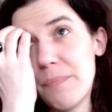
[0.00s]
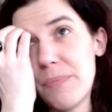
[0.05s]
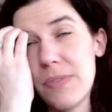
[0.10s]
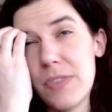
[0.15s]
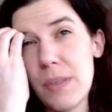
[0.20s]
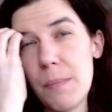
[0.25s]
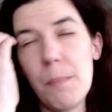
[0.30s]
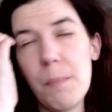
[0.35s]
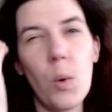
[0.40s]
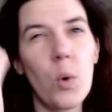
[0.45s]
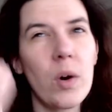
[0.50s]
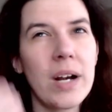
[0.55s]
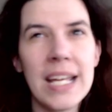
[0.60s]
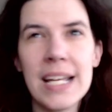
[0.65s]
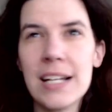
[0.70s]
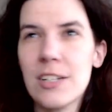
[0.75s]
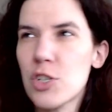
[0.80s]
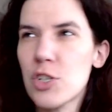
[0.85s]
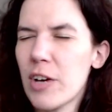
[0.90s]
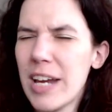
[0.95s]
The
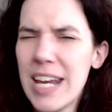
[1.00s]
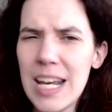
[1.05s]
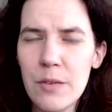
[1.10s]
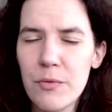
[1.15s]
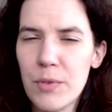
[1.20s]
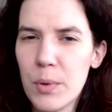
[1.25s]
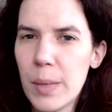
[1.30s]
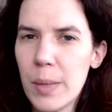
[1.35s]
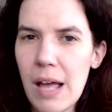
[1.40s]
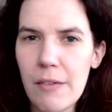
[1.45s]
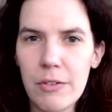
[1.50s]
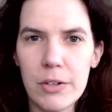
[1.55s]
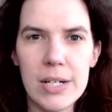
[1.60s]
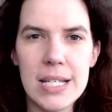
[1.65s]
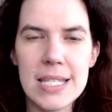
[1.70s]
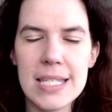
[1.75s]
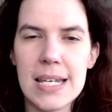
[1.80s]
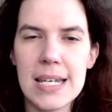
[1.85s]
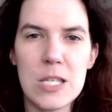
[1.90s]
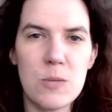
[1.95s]
morning train, for whatever
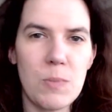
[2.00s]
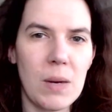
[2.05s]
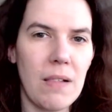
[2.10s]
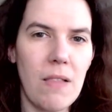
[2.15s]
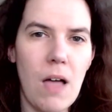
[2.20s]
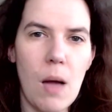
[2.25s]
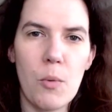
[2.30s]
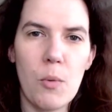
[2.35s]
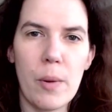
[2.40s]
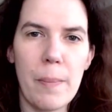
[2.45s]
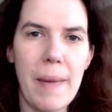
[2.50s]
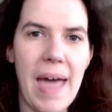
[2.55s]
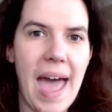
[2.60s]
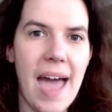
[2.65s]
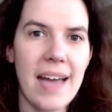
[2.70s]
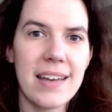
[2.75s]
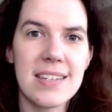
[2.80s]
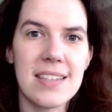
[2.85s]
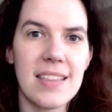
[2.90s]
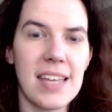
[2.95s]
reason, has been a lot more
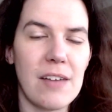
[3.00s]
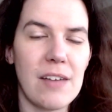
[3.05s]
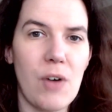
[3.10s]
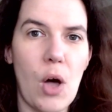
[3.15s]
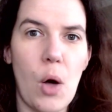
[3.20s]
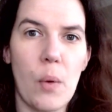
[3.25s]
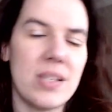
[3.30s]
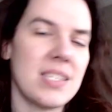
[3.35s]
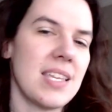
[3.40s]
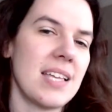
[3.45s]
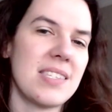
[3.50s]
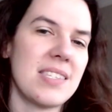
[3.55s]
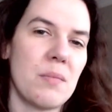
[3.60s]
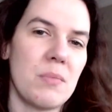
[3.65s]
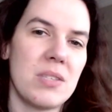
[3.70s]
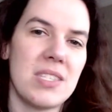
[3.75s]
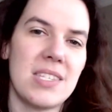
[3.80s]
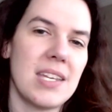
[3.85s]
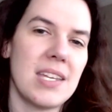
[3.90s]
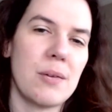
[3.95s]
packed. Like I've always had
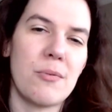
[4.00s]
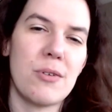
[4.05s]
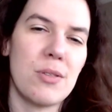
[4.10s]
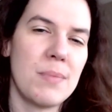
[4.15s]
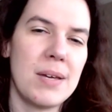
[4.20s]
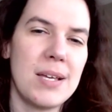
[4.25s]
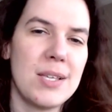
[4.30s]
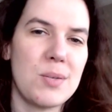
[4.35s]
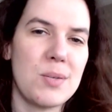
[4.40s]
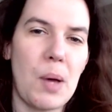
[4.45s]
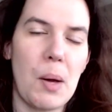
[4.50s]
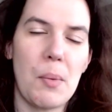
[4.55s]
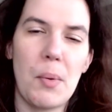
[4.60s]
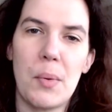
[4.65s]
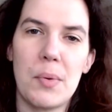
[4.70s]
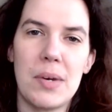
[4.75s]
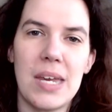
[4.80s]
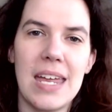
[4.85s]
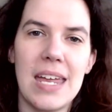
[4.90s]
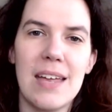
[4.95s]
someone sitting with me, so I
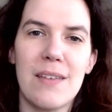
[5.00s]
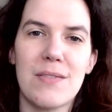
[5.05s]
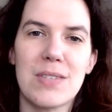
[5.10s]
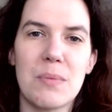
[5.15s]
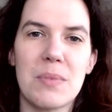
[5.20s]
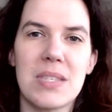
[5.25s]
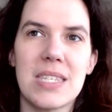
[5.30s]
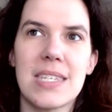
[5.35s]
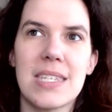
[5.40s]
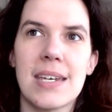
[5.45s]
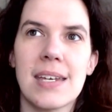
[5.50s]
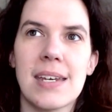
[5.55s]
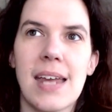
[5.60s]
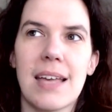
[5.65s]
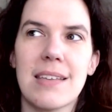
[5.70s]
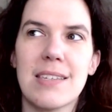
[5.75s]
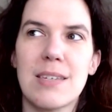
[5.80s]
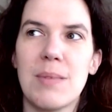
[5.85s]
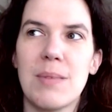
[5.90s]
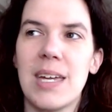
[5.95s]
won't knit if someone's sitting
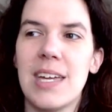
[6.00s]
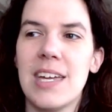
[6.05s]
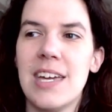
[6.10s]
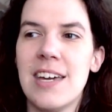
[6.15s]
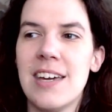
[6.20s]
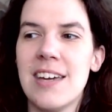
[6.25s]
next to me.